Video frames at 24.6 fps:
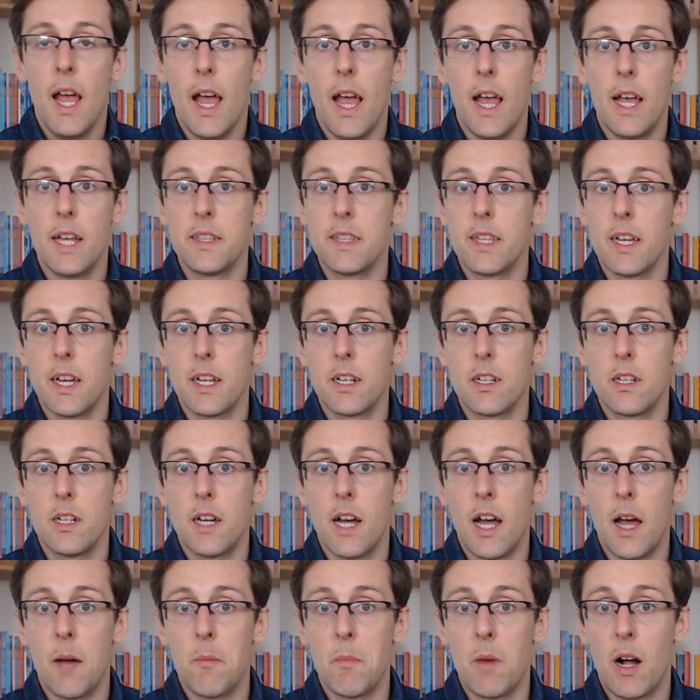And then
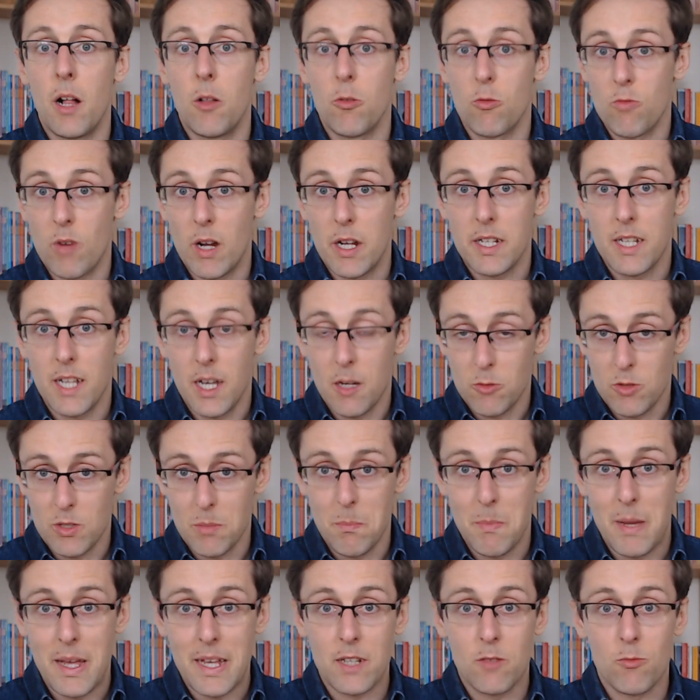um, I'll write down the
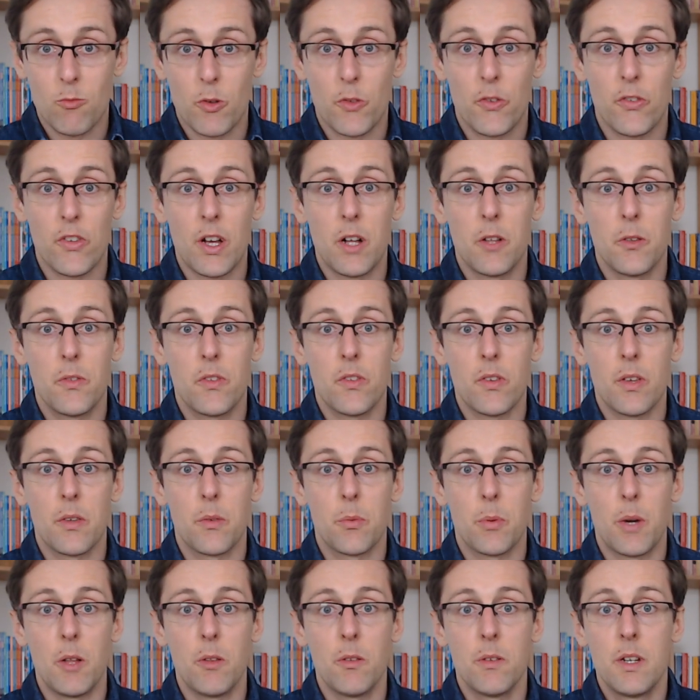main result as
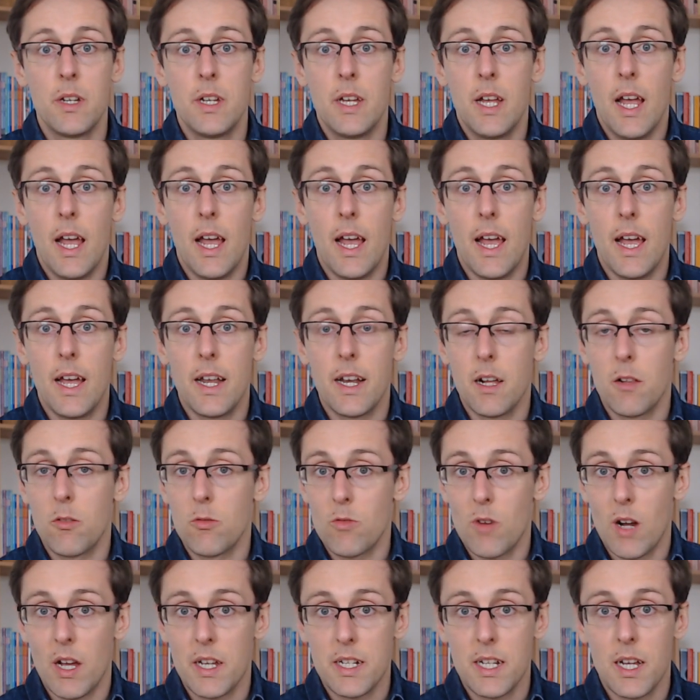well. And I'll
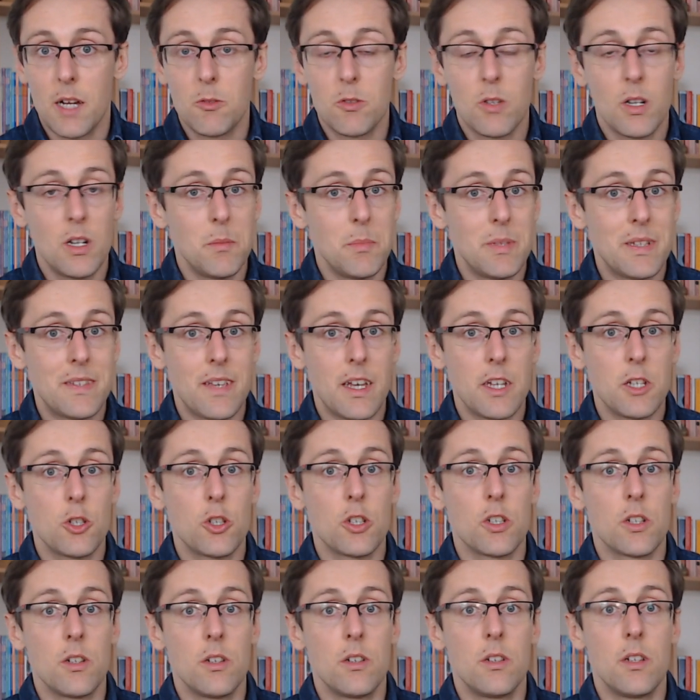write down the
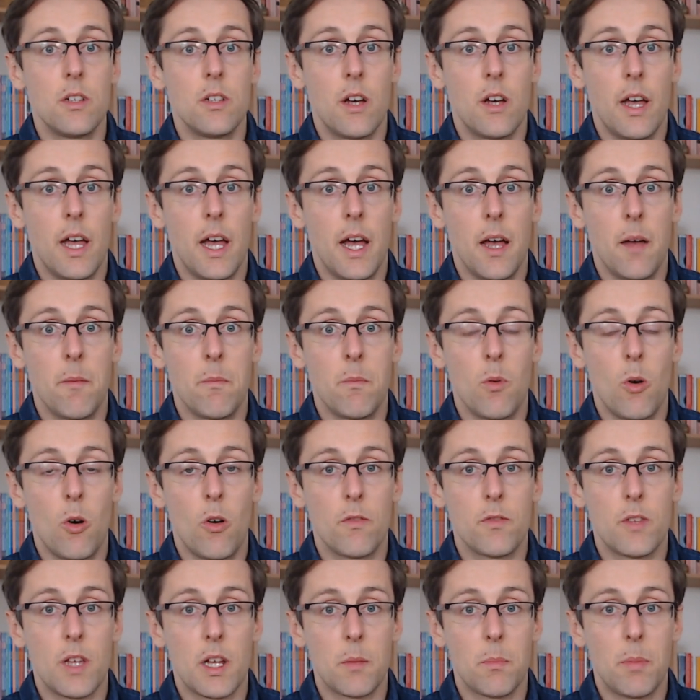limitation um,
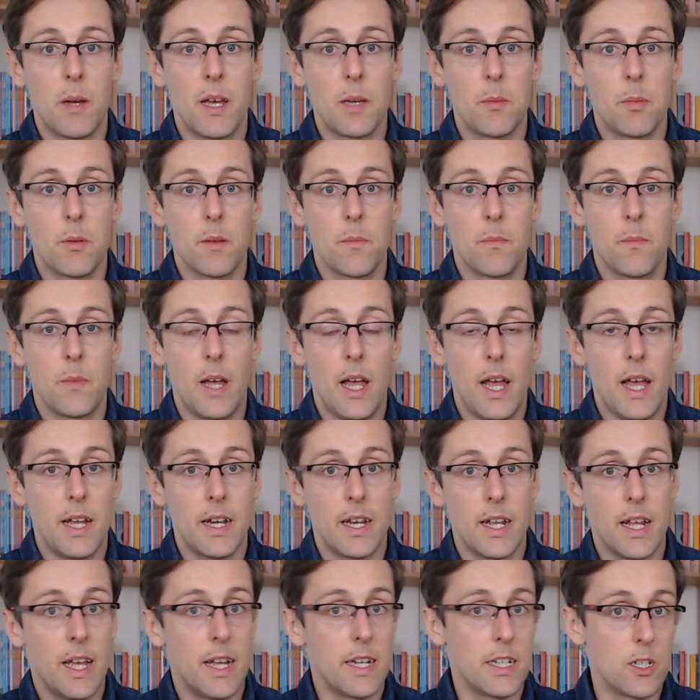of that paper
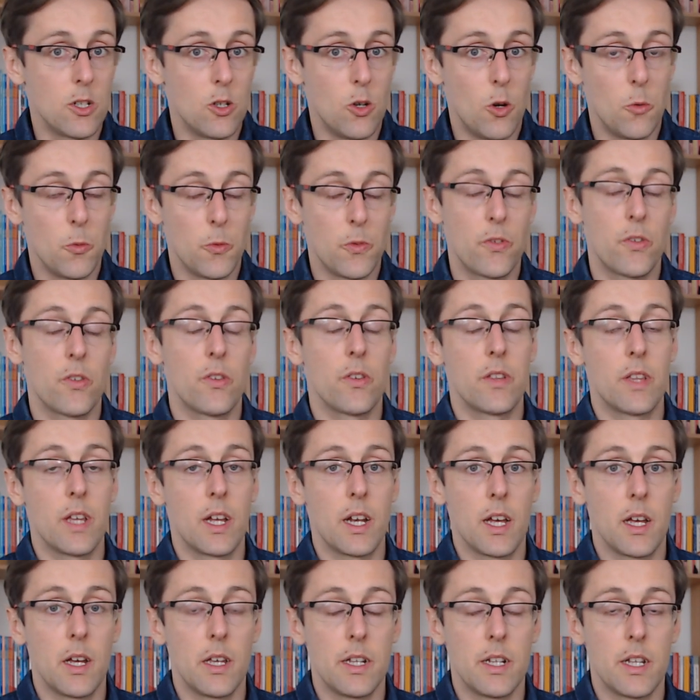and any notes that
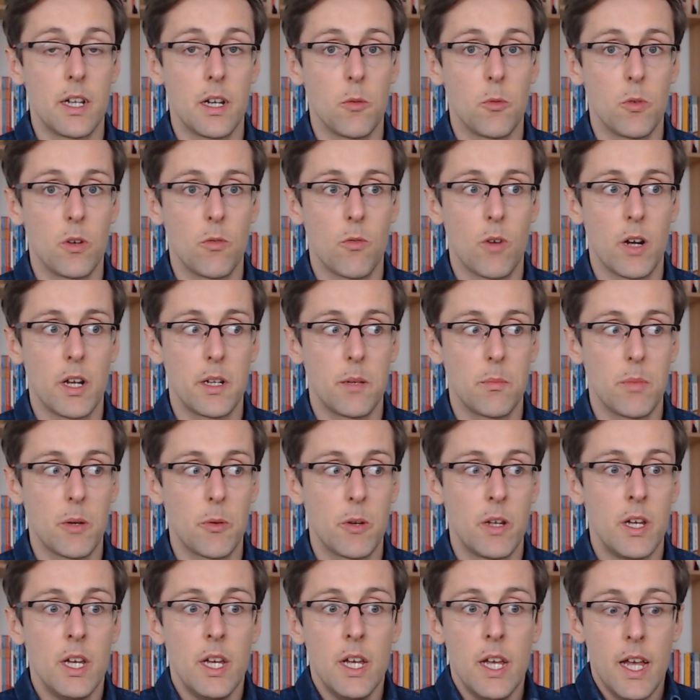I, that I want to write about.